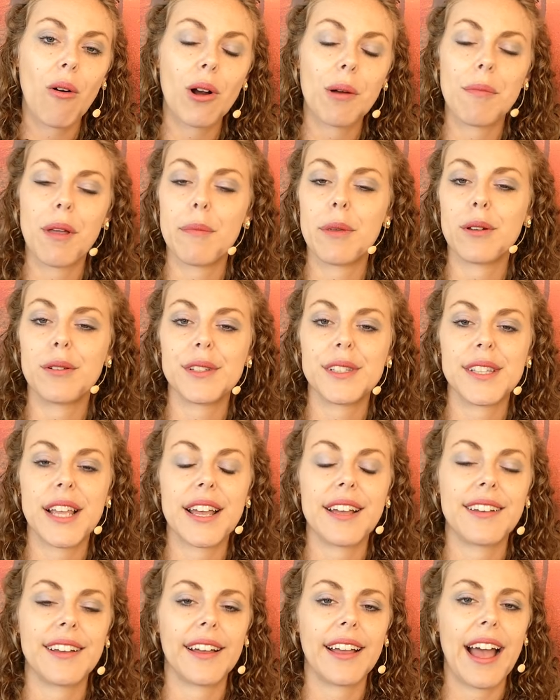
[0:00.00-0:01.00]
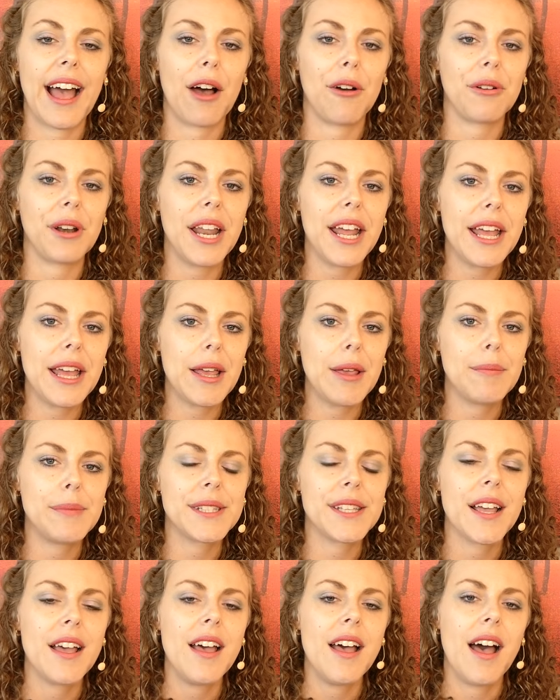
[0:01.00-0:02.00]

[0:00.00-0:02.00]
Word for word: or maybe it'll say cacao nibs.